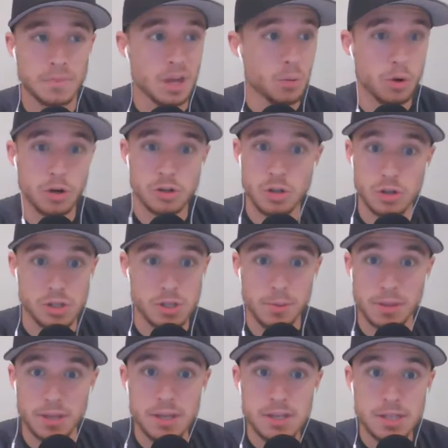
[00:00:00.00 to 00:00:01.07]
They weren't as good as
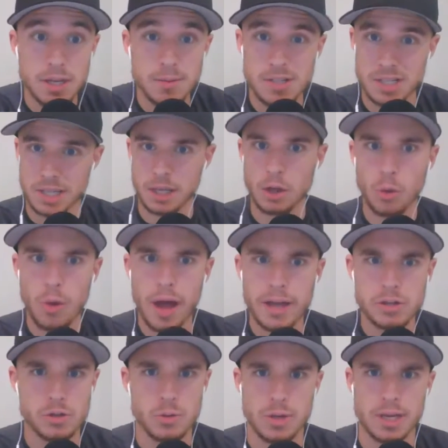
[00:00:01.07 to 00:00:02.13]
some of these teams.
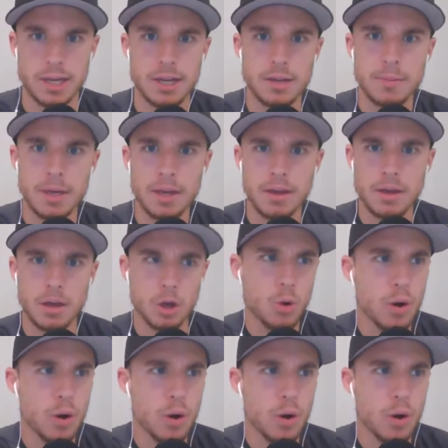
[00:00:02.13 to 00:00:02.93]
Skill-wise, are you kidding me?